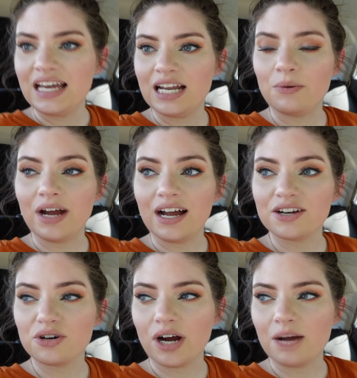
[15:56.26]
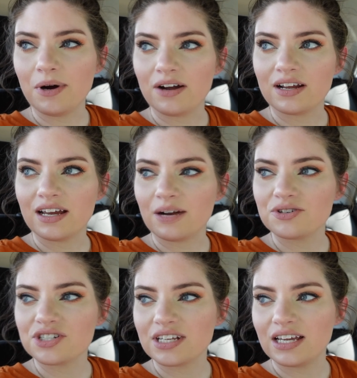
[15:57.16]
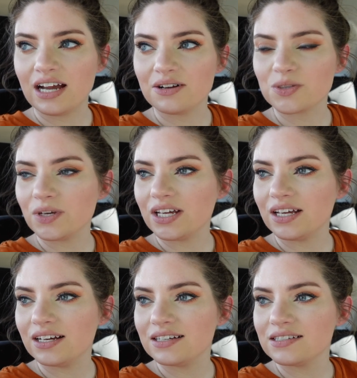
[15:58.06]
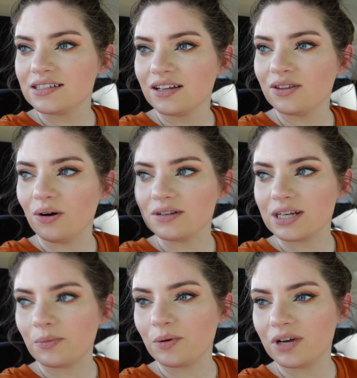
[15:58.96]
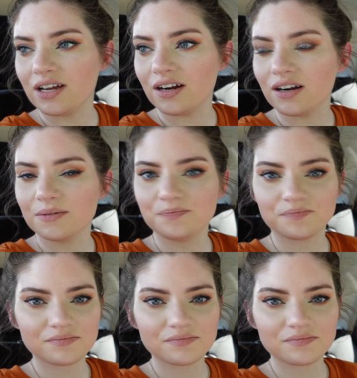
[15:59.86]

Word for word: anyway, I could cry about it and I was just thinking how sweet he is the whole time we were here.